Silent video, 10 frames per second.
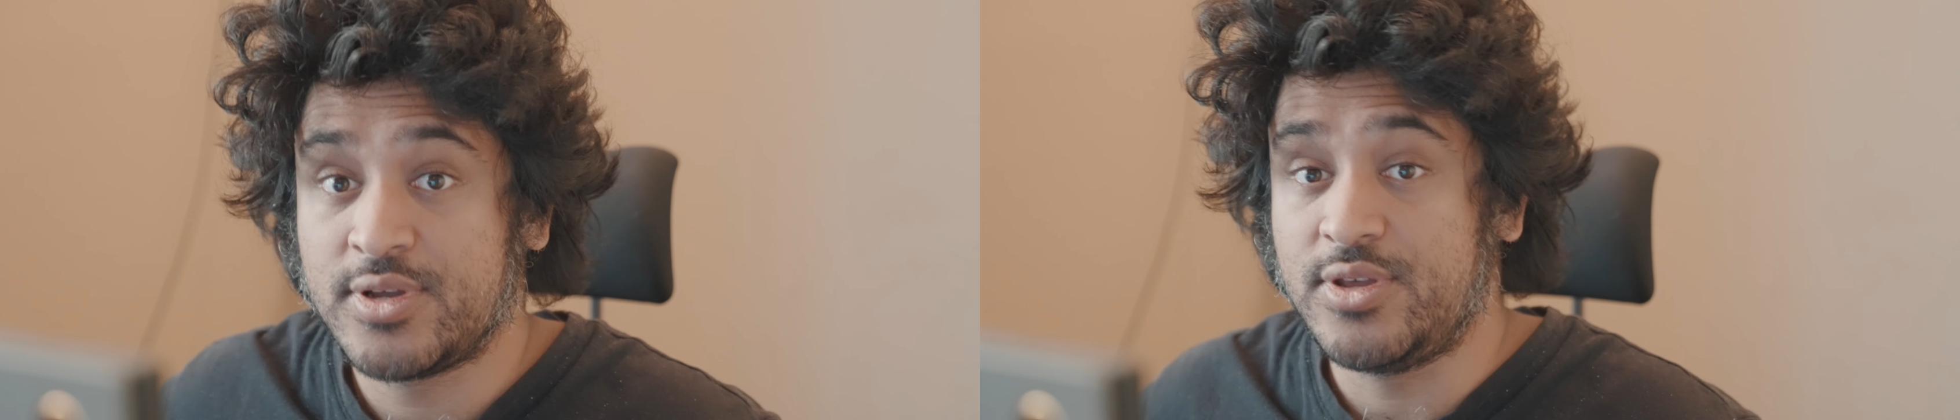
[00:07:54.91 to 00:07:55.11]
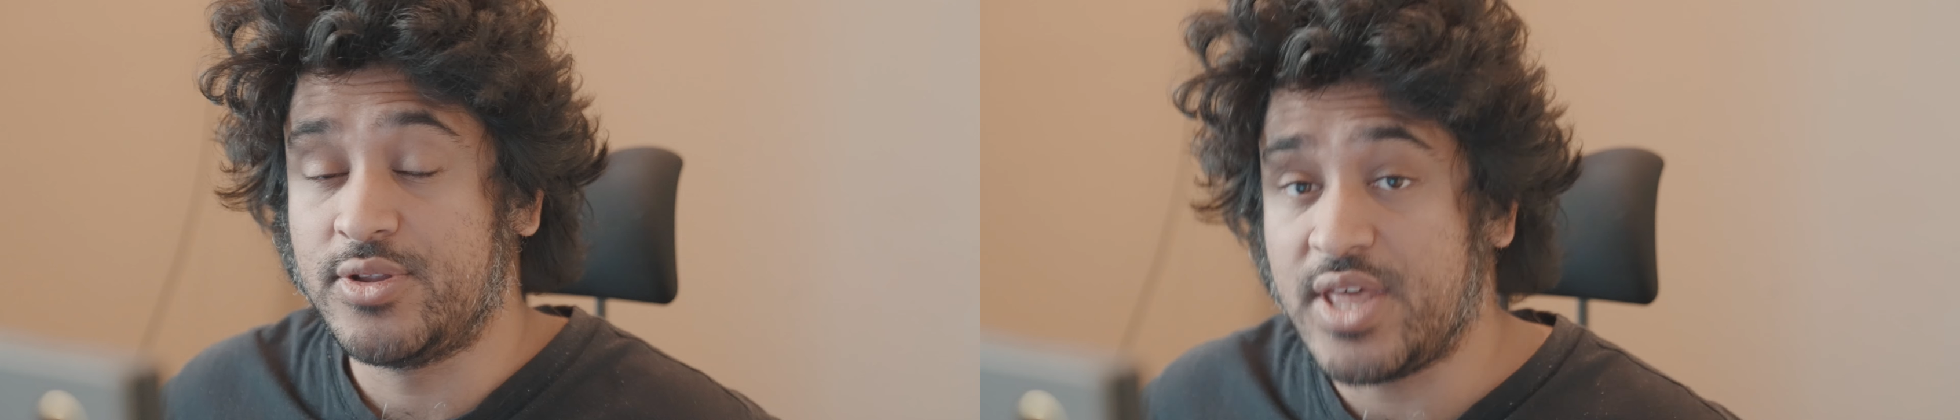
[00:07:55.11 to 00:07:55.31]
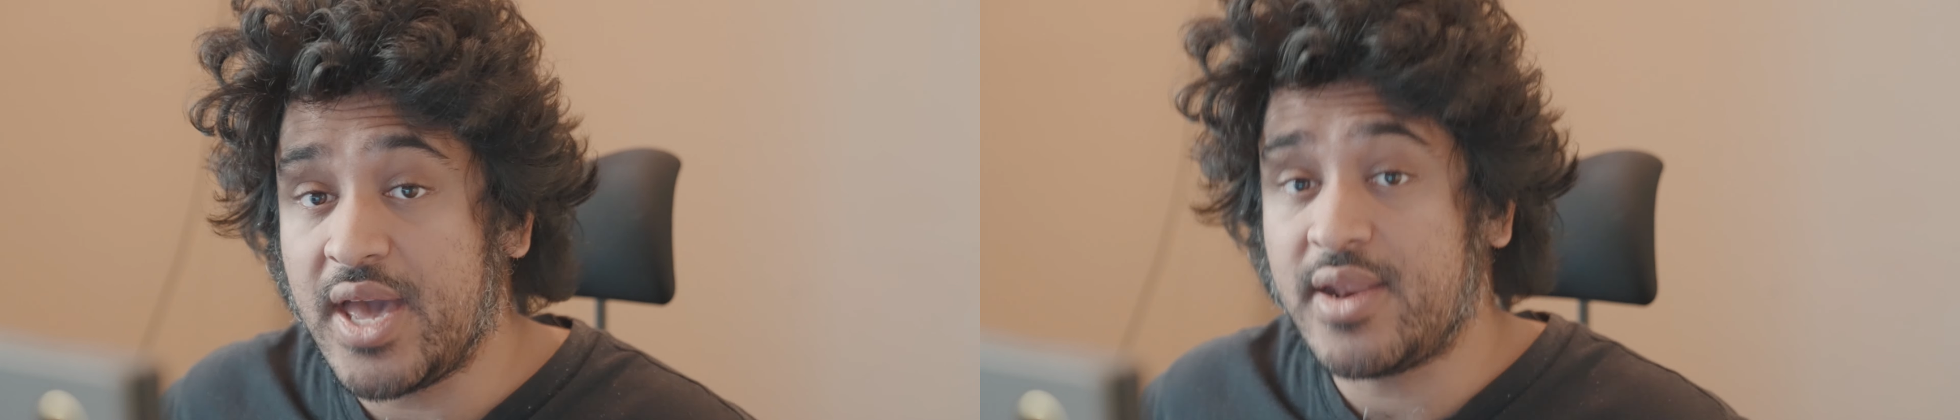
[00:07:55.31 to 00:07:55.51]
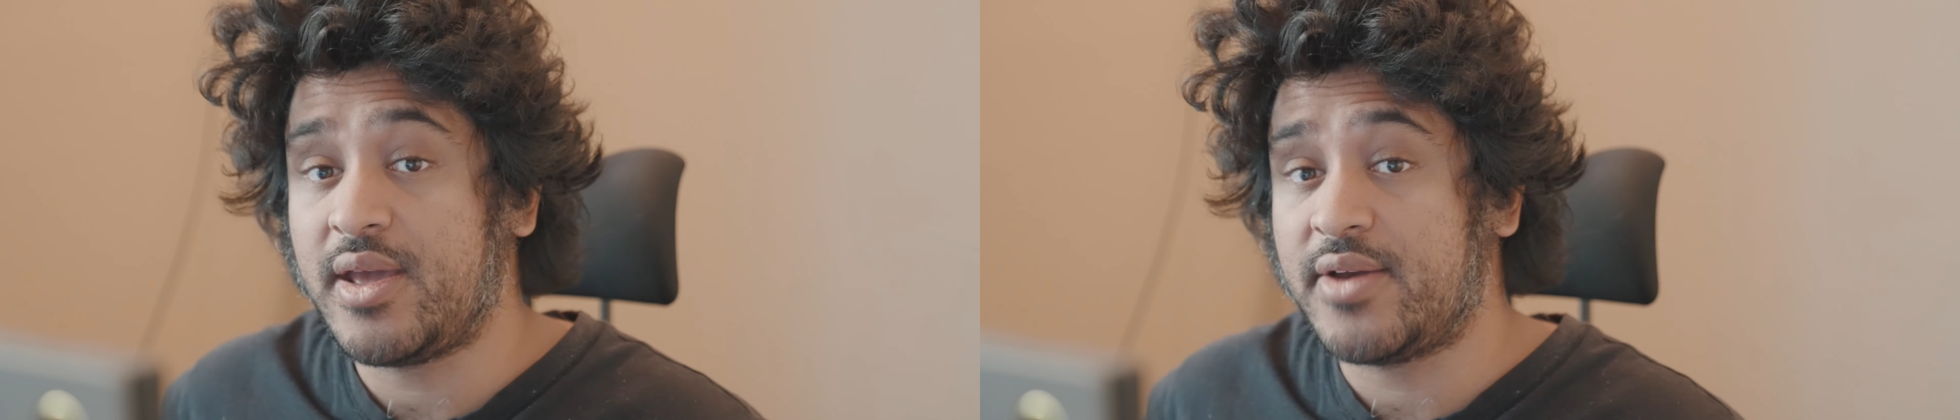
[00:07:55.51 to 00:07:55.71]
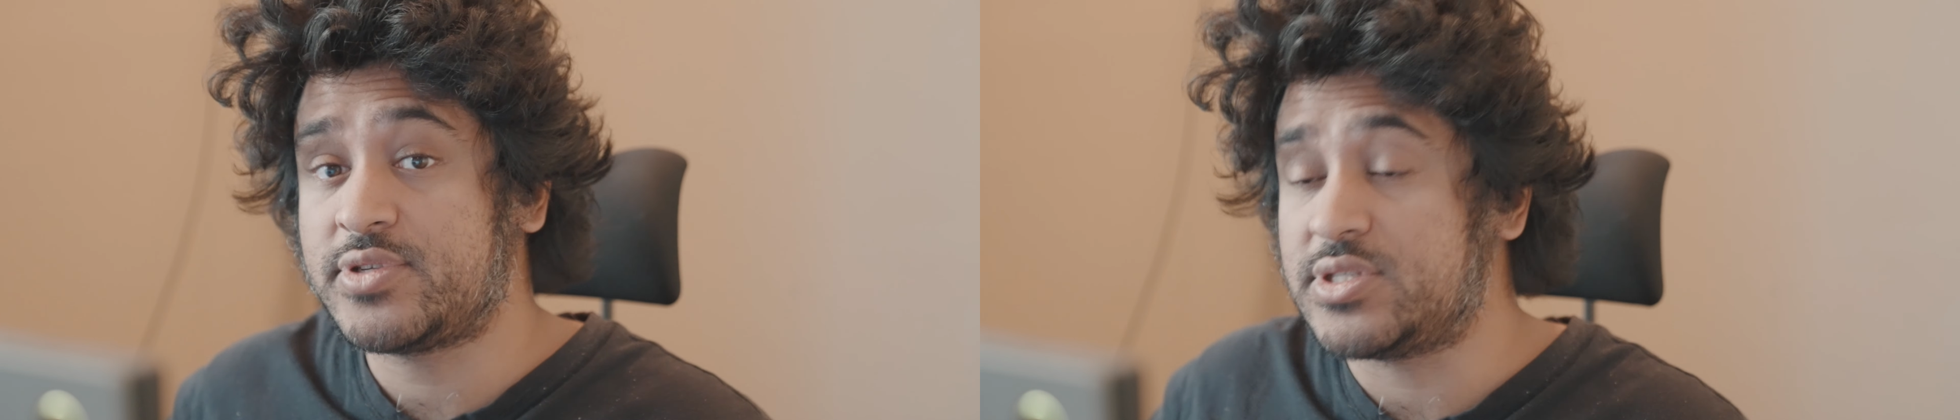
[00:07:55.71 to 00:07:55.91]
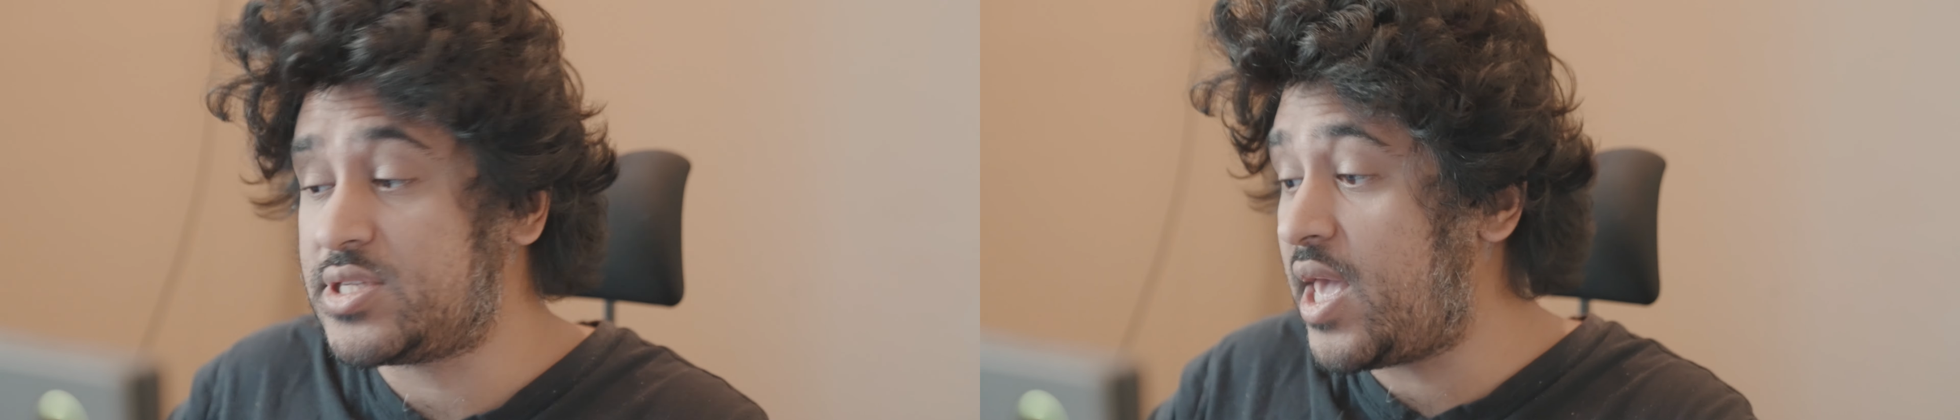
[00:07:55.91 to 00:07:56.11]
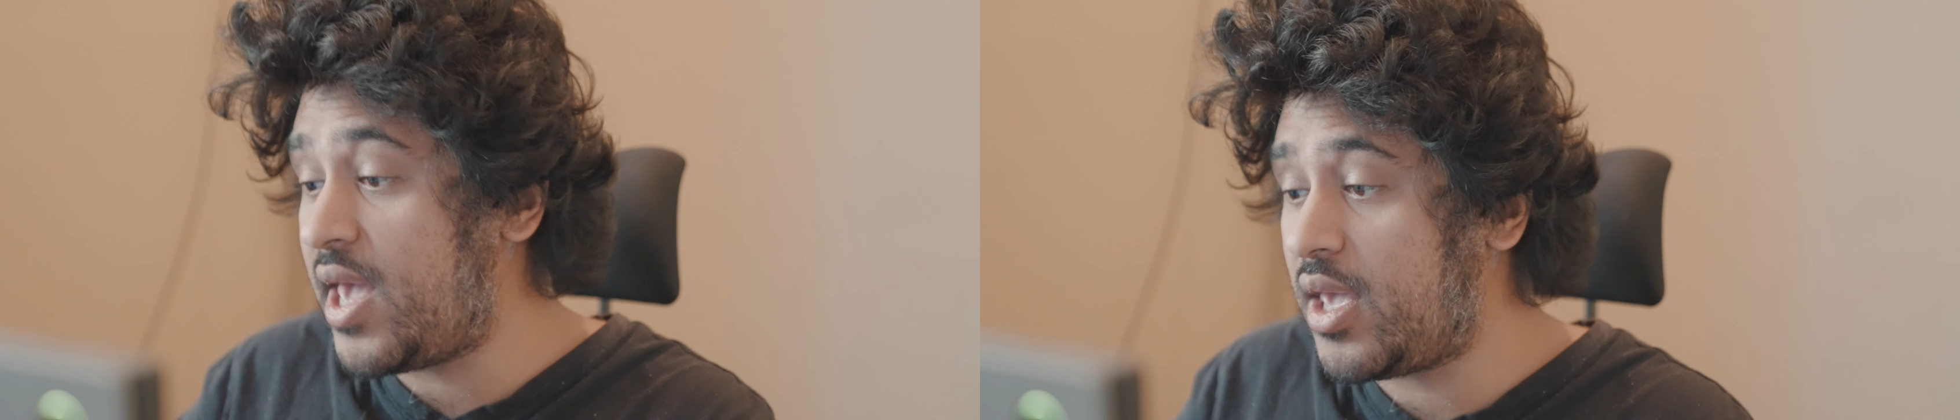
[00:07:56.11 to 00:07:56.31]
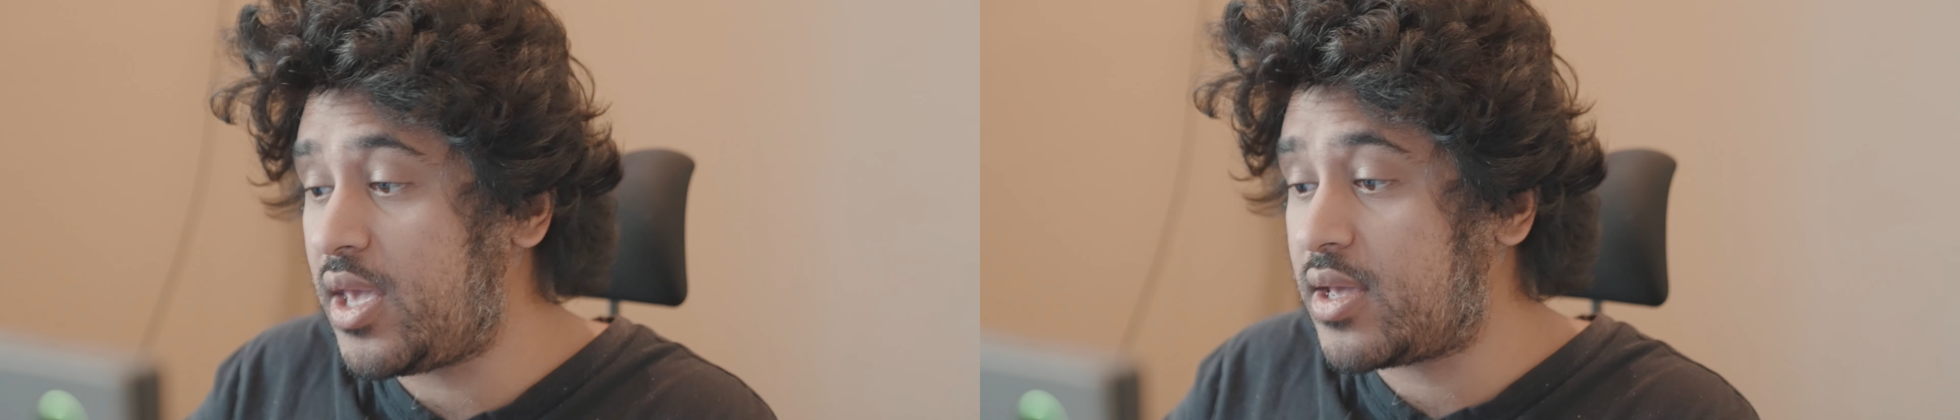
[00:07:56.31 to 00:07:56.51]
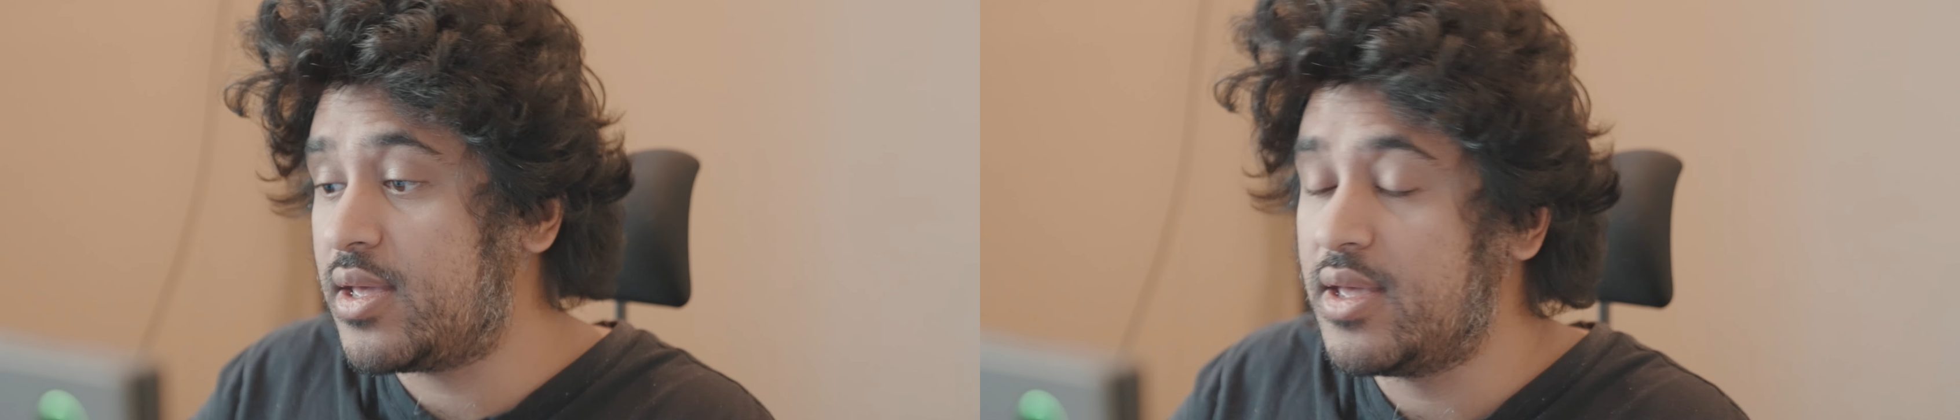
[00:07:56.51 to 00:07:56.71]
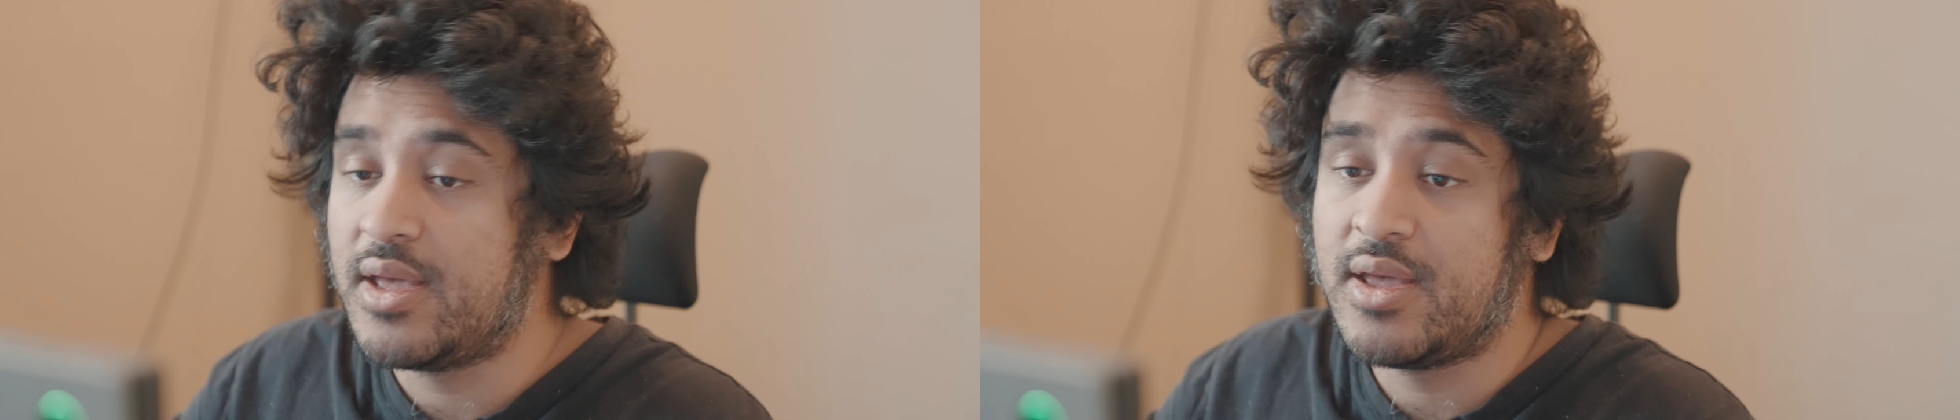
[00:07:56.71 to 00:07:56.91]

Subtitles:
you then have to take